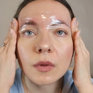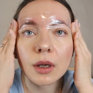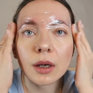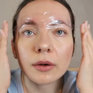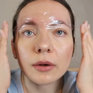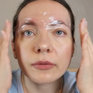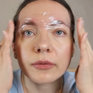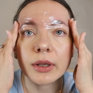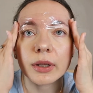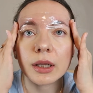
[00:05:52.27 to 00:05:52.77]

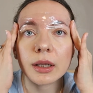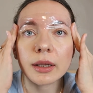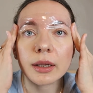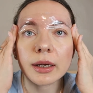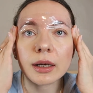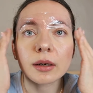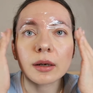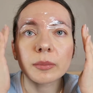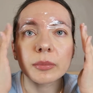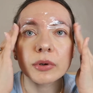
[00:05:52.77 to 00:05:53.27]
I'm feeling
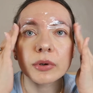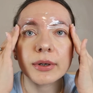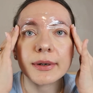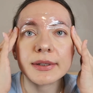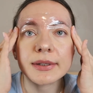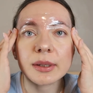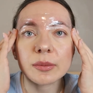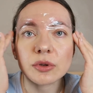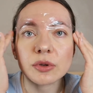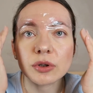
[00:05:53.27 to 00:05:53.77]
like I'm putting
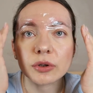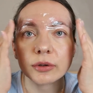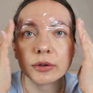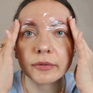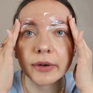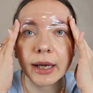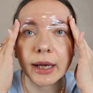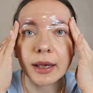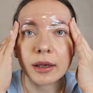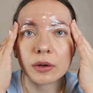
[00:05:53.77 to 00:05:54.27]
some sort of
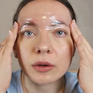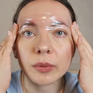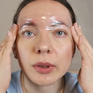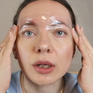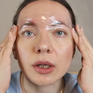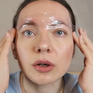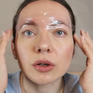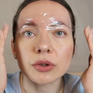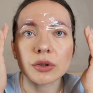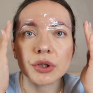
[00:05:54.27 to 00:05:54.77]
Halloween
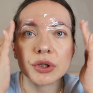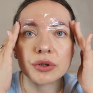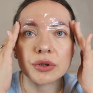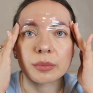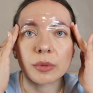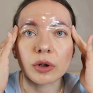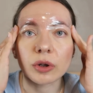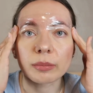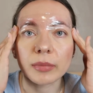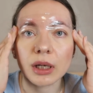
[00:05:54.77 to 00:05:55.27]

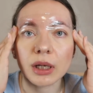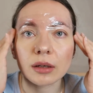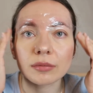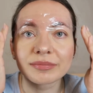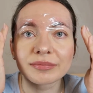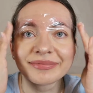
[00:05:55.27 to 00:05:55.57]
costume on me.